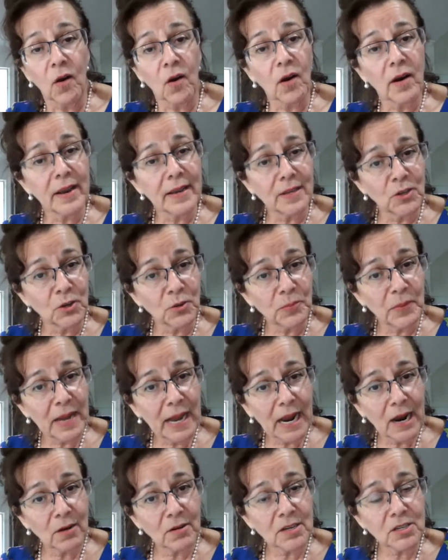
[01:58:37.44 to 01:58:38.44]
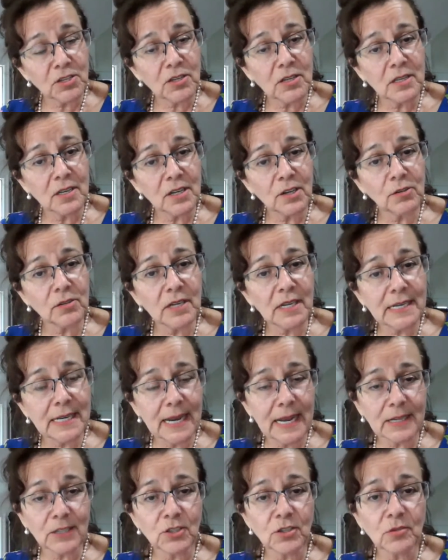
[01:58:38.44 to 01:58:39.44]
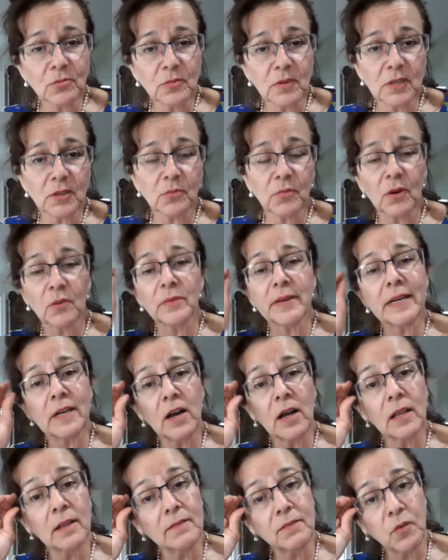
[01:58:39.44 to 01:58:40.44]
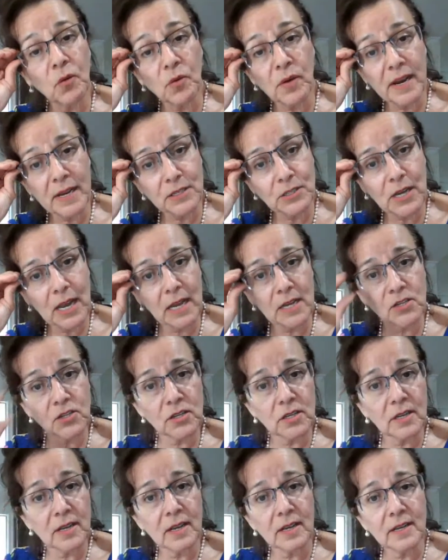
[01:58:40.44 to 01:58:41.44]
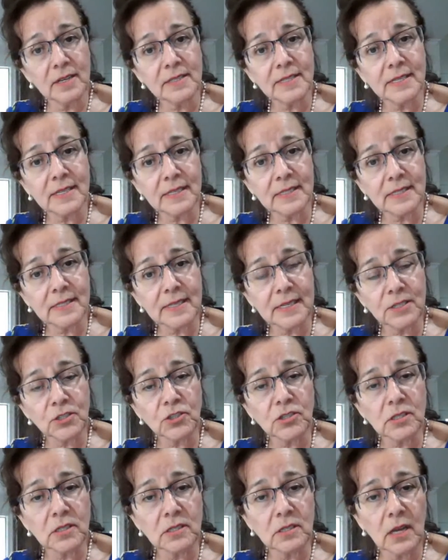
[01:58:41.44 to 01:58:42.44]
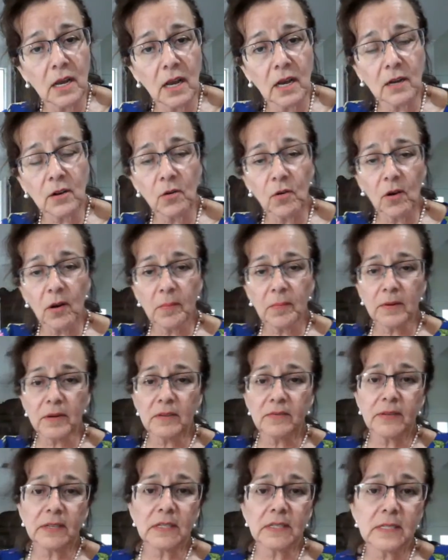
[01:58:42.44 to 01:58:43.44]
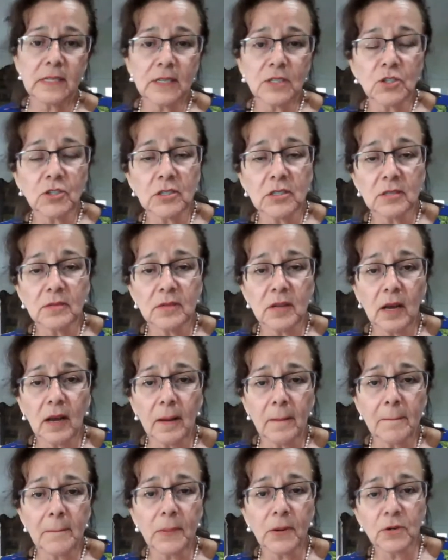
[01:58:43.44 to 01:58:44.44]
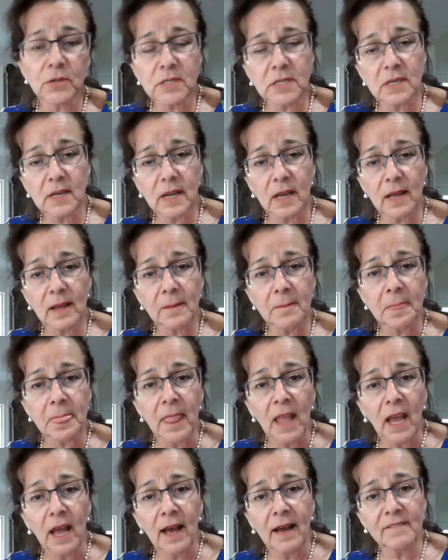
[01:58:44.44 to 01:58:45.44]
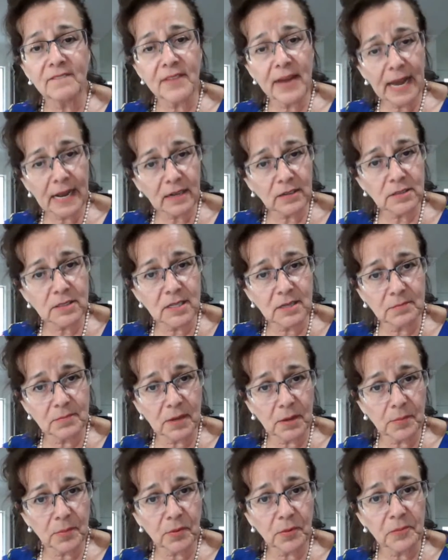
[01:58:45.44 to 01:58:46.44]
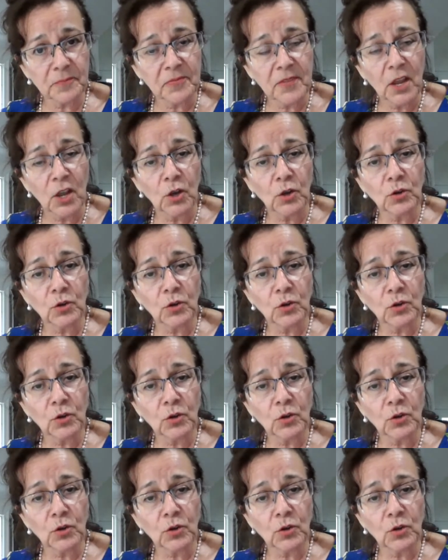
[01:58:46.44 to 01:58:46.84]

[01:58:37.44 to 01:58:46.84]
or in your parish, and it'll connect you with what we call a 4-H agent. And it's an extension, cooperative extension personnel, a faculty member